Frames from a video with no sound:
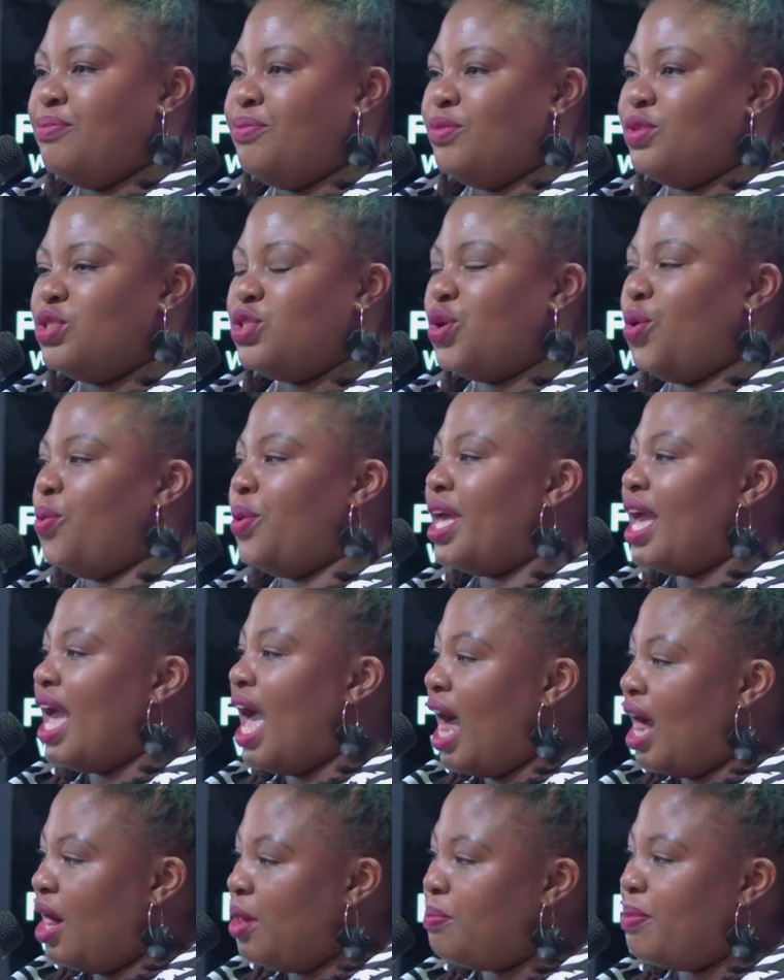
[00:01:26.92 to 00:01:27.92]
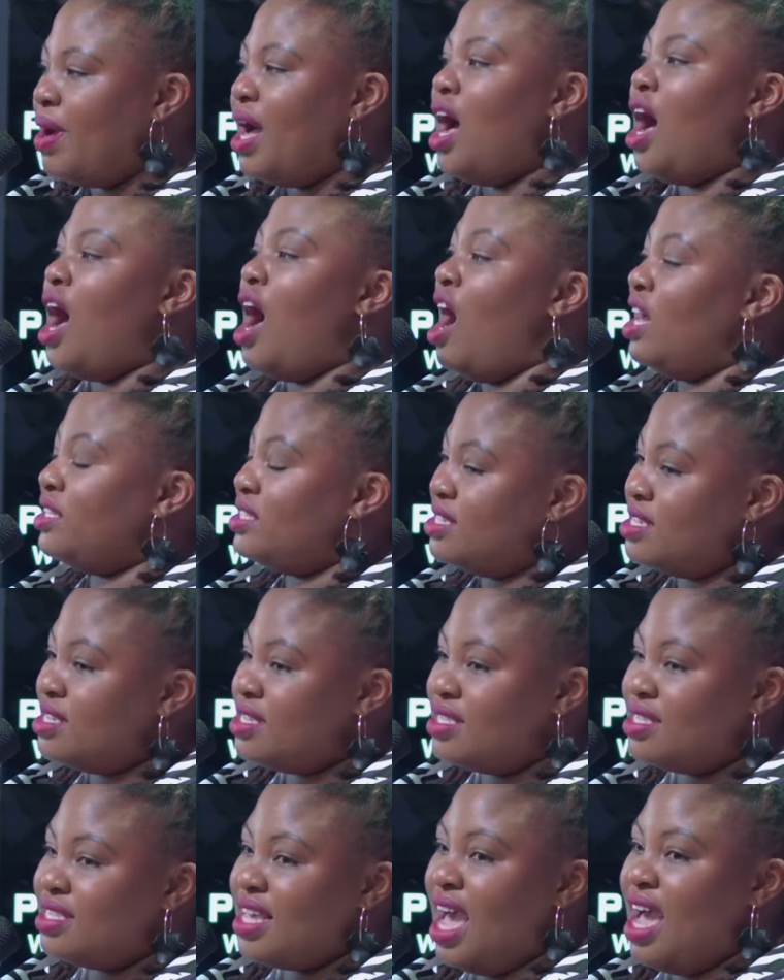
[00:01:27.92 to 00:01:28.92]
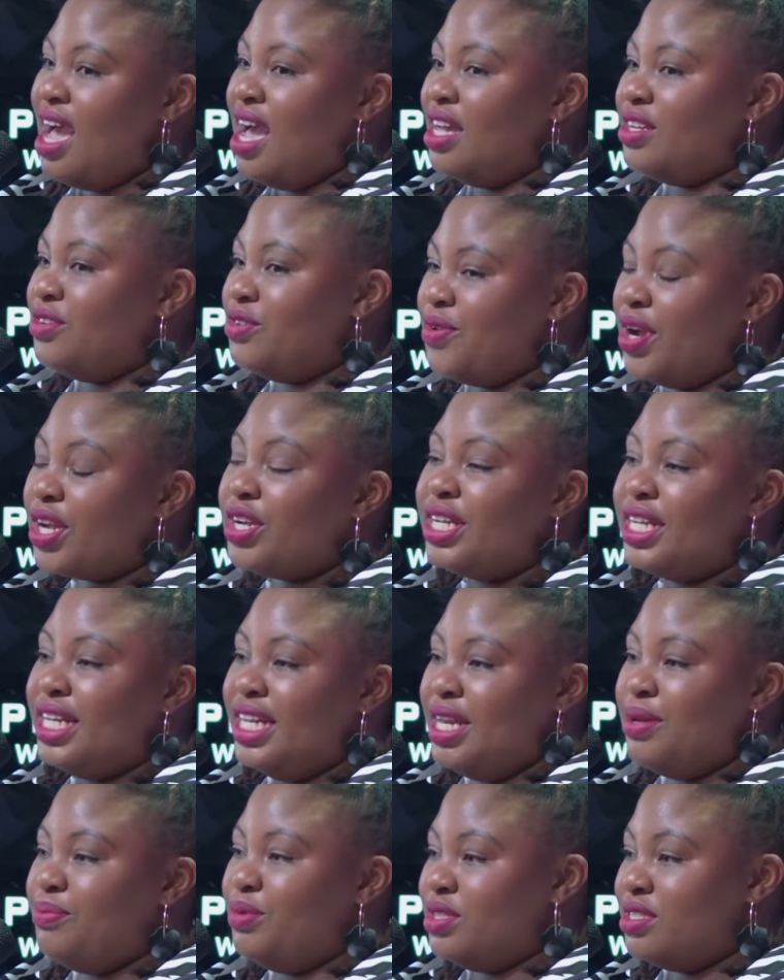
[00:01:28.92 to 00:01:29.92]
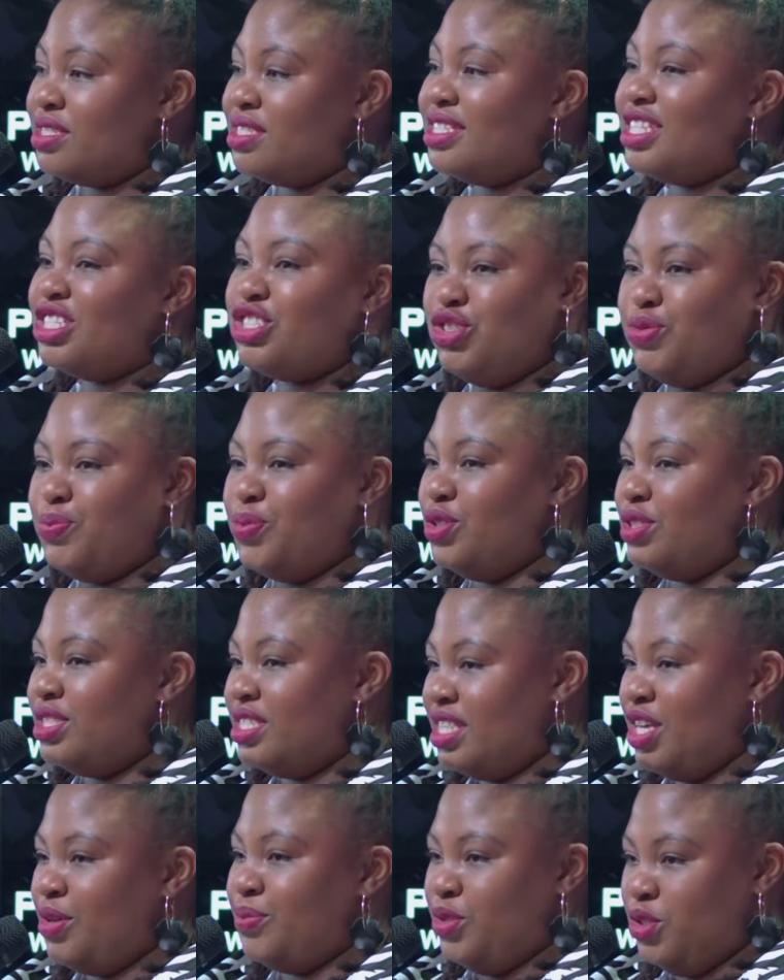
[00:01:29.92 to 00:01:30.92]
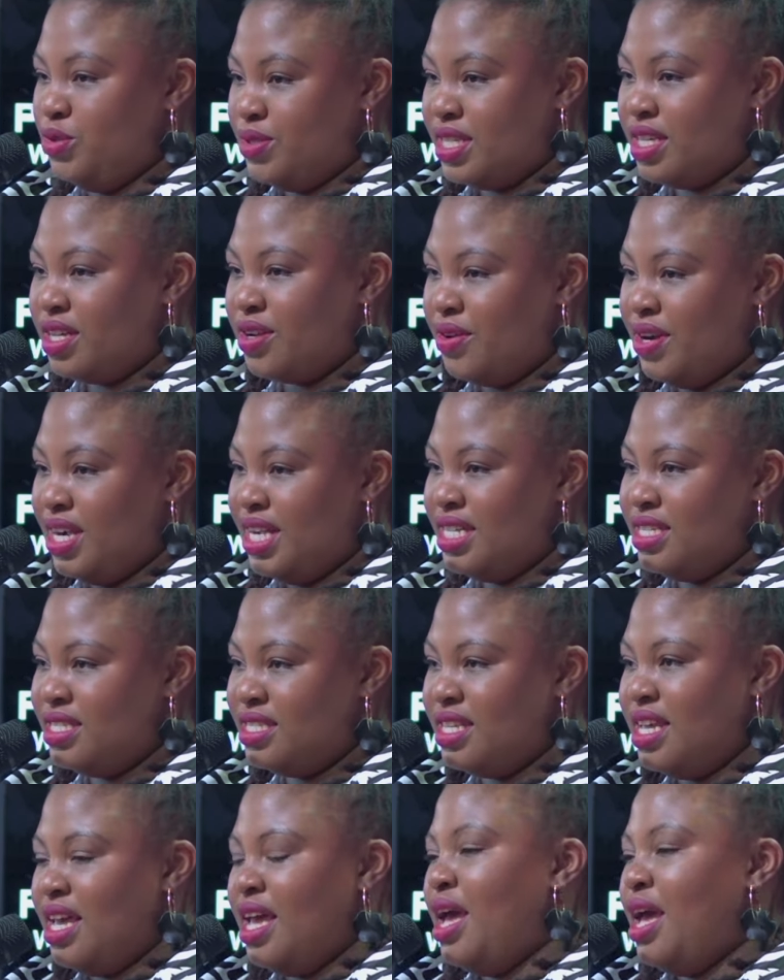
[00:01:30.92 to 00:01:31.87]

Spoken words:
so we help artists and record labels distribute their music, right?